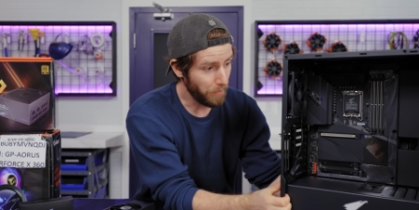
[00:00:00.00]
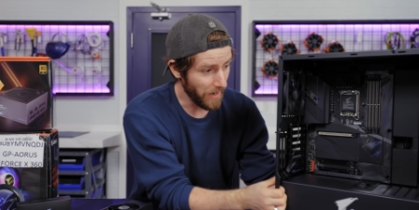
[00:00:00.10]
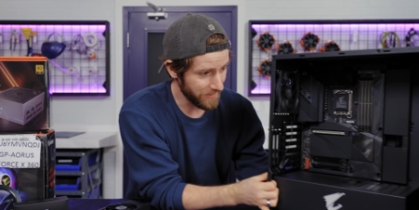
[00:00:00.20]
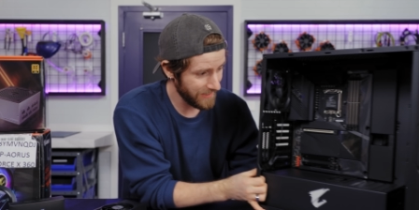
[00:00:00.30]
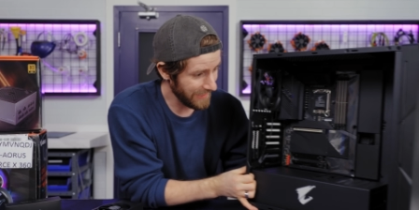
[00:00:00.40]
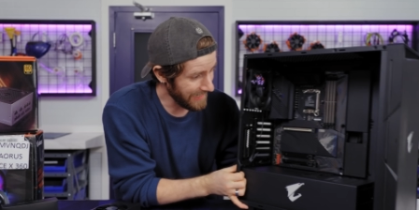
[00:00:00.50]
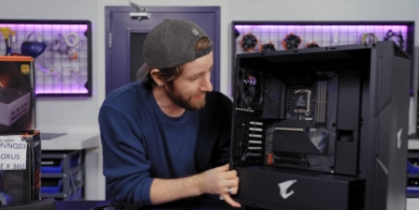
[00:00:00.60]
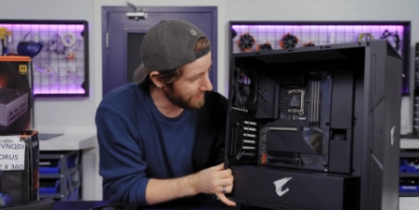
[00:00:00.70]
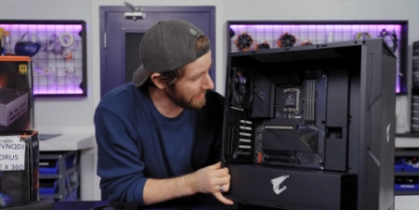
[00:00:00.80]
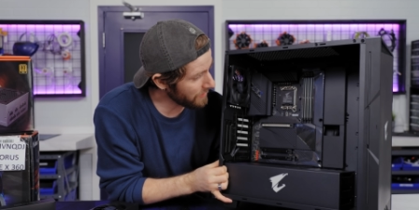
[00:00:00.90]
but
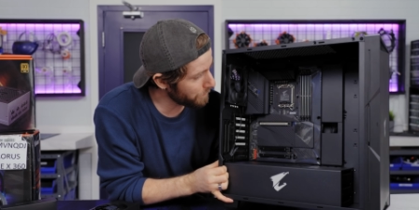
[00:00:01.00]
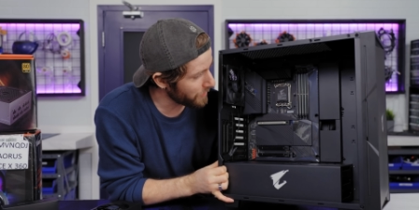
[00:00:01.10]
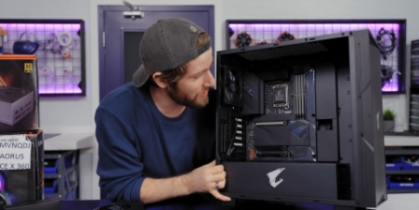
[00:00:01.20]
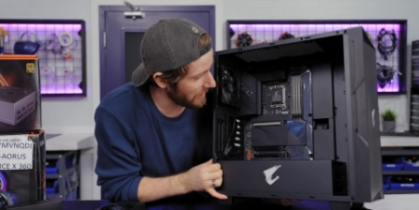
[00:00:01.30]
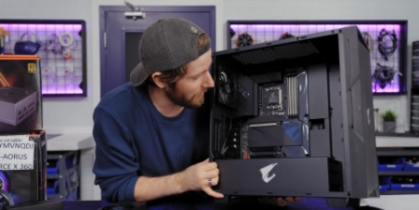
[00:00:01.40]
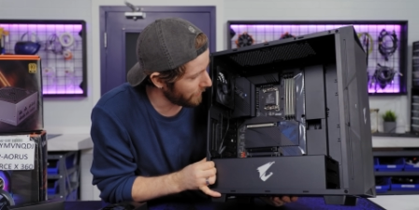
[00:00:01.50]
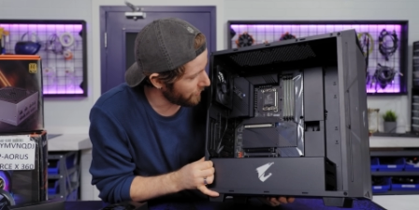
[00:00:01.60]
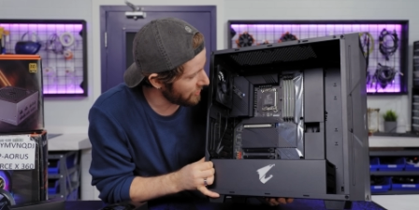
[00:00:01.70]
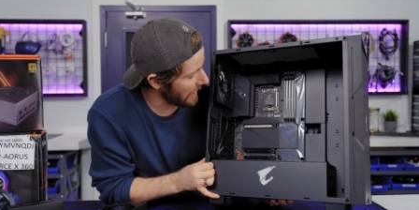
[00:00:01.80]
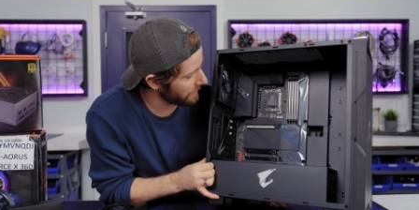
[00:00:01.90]
in this particular
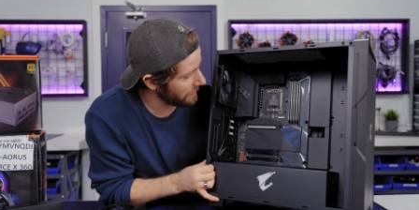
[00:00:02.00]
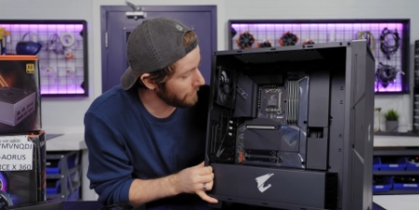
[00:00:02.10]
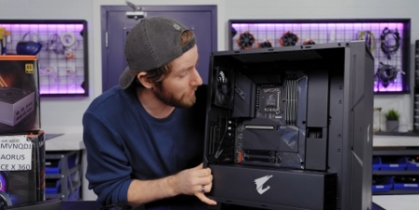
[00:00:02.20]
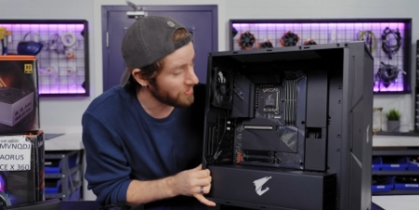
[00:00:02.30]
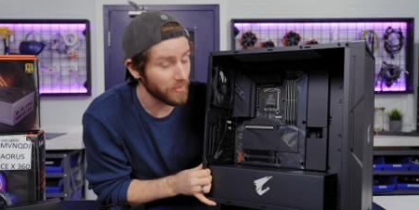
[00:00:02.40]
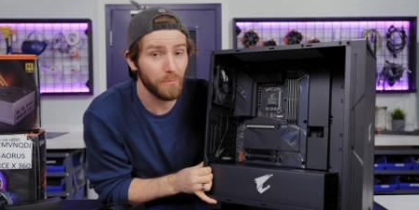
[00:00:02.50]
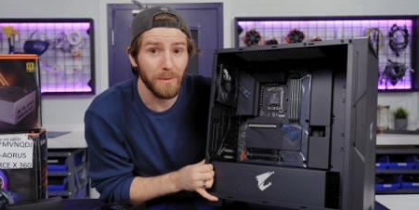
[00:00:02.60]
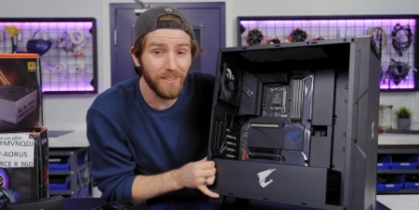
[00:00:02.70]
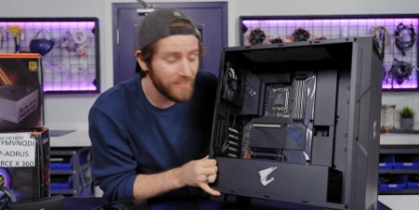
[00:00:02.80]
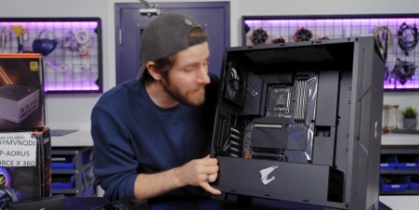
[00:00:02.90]
chassis, which is
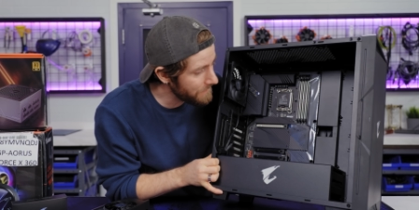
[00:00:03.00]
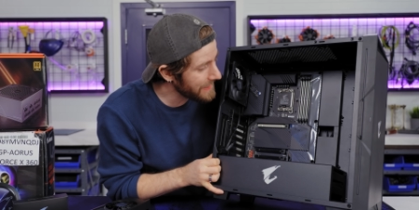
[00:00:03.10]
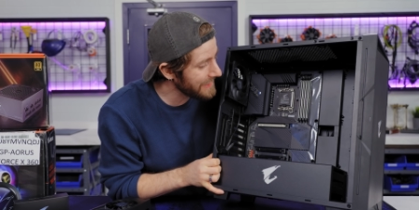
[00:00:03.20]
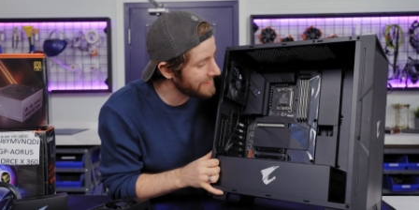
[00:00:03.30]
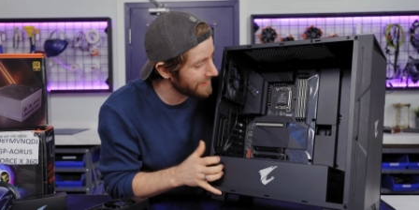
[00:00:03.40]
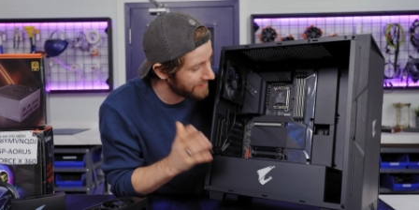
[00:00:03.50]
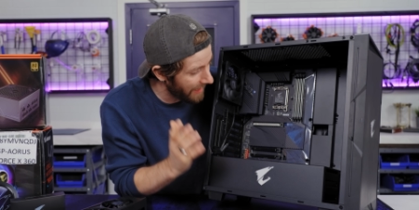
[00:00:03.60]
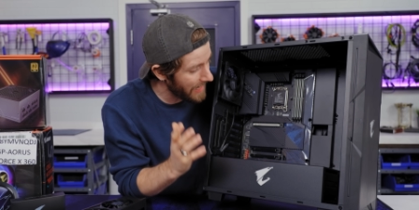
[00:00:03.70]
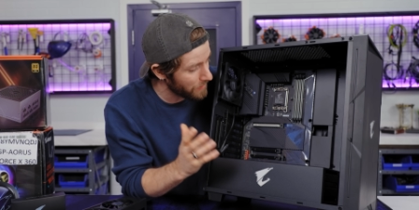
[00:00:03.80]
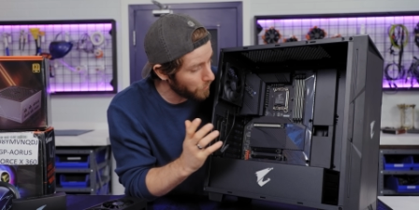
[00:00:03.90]
specifically
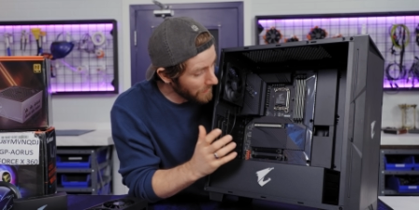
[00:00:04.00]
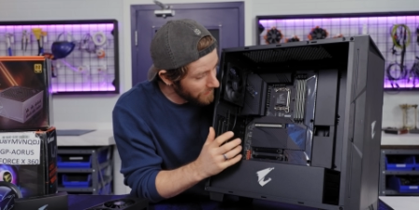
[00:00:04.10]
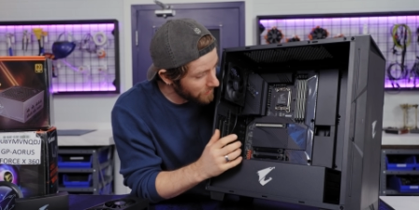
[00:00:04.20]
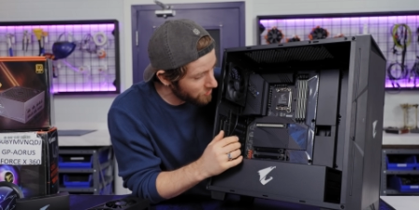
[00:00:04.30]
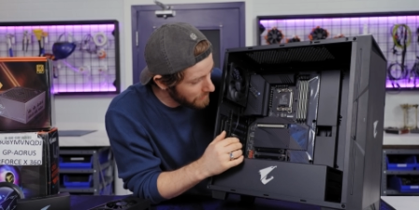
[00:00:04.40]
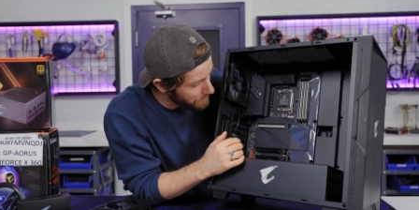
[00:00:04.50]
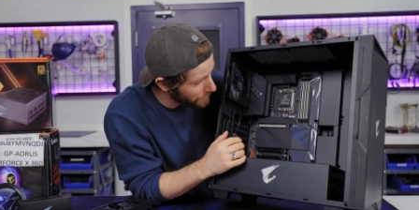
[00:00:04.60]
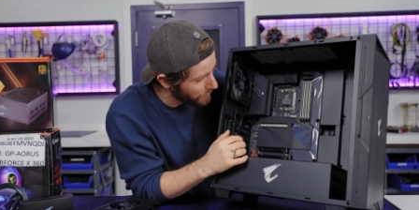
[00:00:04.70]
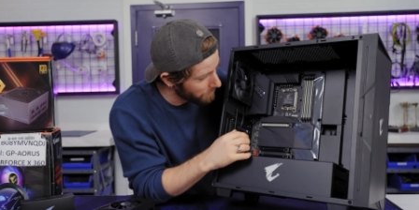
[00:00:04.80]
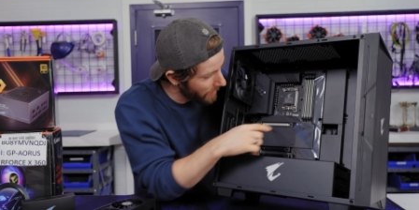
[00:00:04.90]
designed with this GPU in